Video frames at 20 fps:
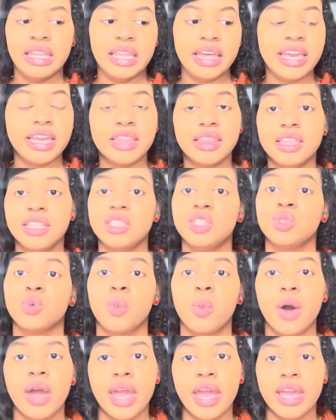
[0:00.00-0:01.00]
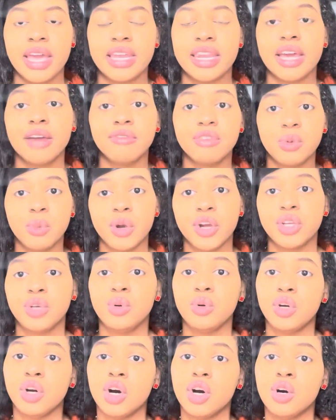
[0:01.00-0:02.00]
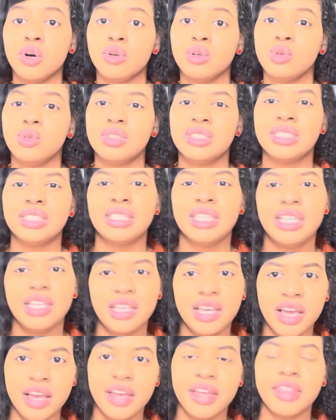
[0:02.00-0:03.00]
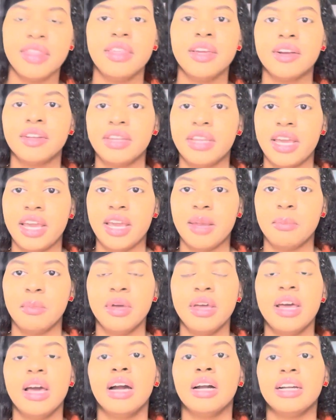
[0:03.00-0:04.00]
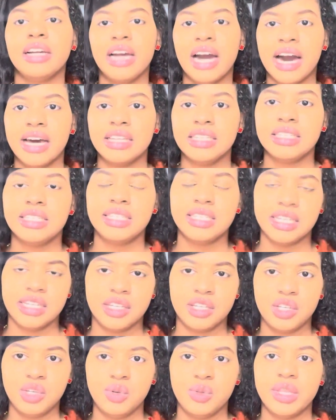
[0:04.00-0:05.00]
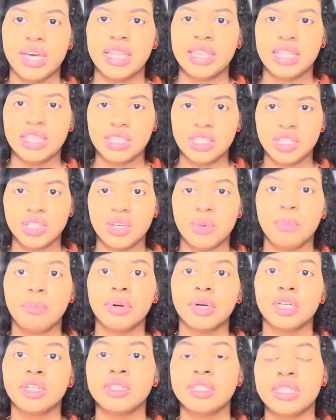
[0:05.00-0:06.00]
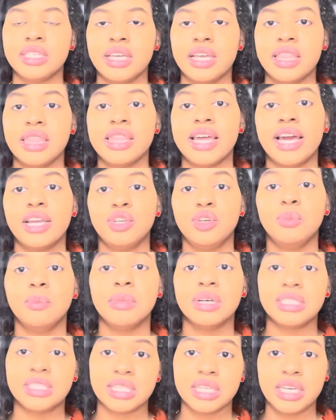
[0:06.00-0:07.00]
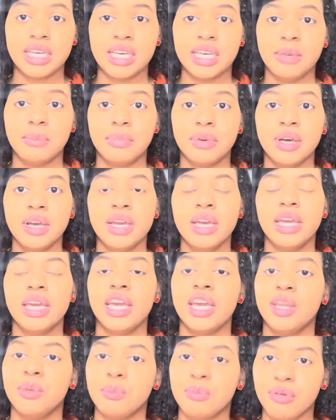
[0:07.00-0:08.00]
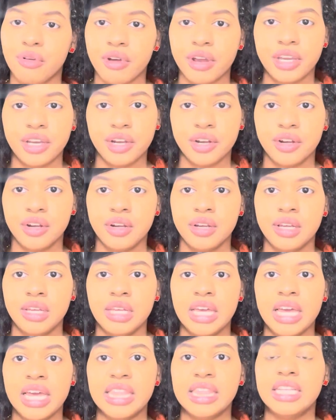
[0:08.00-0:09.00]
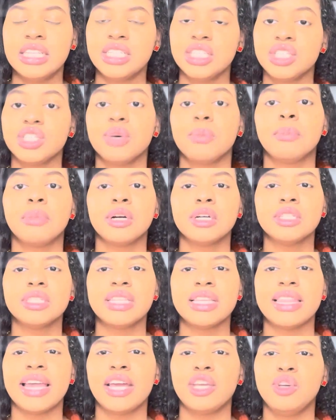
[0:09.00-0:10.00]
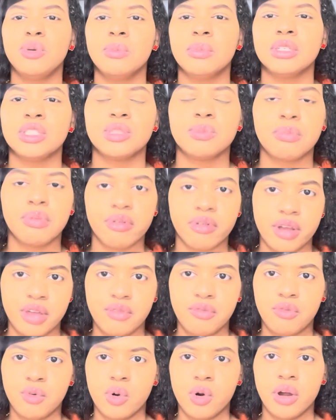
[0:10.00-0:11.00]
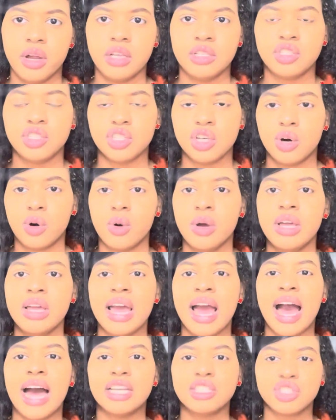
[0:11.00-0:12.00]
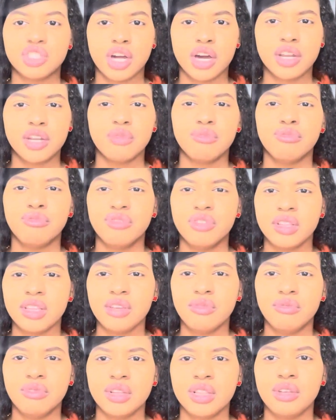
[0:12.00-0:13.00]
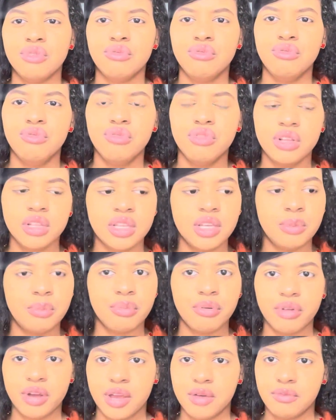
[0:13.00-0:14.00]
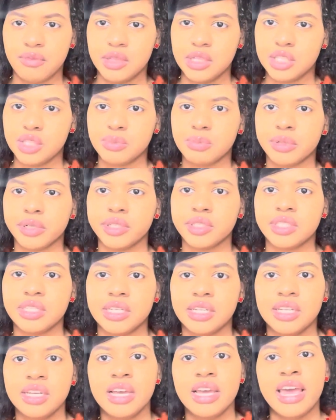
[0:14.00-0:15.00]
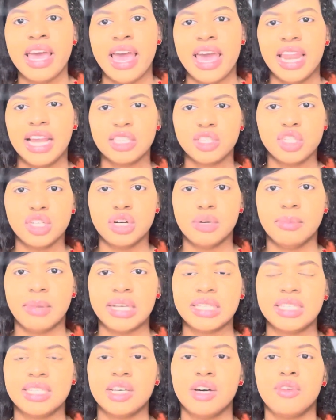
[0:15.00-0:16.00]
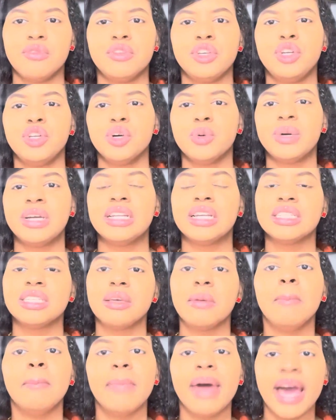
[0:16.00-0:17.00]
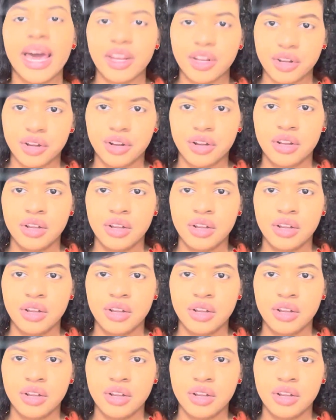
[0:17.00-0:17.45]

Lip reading: in this way, and everywhere you go, you see their name, God is telling you that this is a person that you must keep in prayer. This is a person that you must pray for. And so I started really, really, really praying for this person. And I told myself, you know, it doesn't matter